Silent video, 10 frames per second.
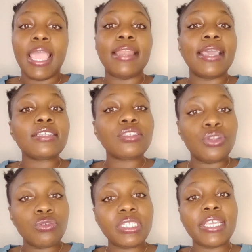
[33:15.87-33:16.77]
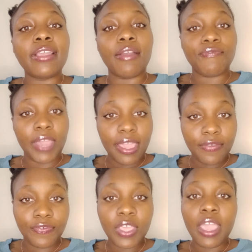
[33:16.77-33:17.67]
And that's due to your
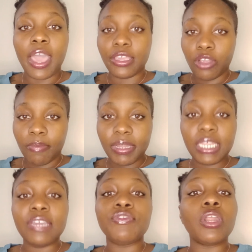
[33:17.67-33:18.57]
faith and your belief.